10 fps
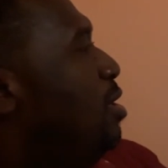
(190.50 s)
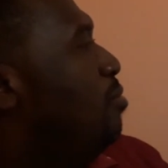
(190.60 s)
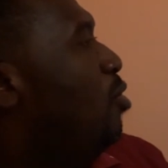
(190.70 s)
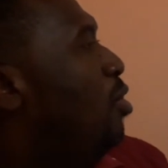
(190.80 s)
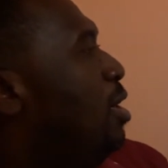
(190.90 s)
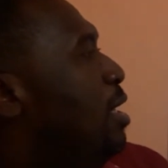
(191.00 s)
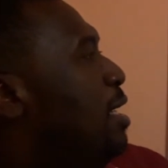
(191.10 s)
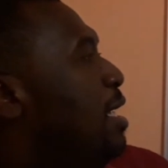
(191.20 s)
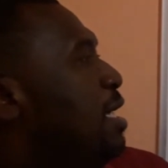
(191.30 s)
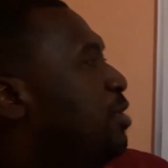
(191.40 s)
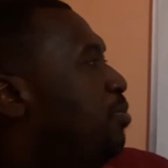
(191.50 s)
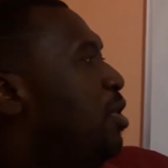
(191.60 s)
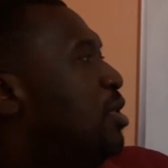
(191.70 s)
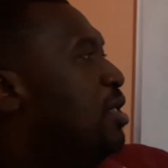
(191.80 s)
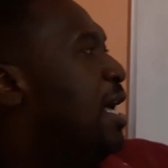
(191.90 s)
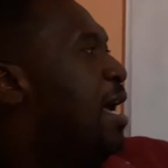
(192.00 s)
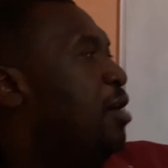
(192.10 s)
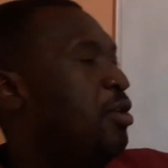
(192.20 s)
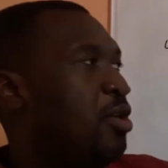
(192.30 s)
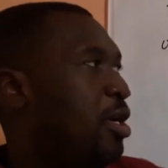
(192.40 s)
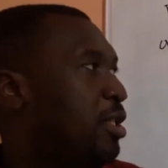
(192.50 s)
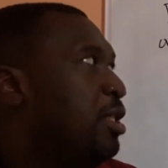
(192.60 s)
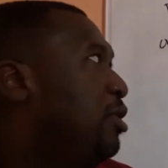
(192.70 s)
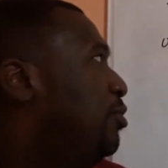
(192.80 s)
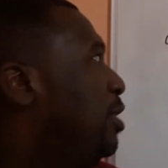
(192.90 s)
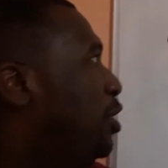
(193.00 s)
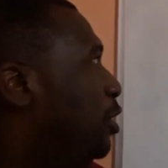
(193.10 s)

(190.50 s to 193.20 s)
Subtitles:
molar H plus ion concentration.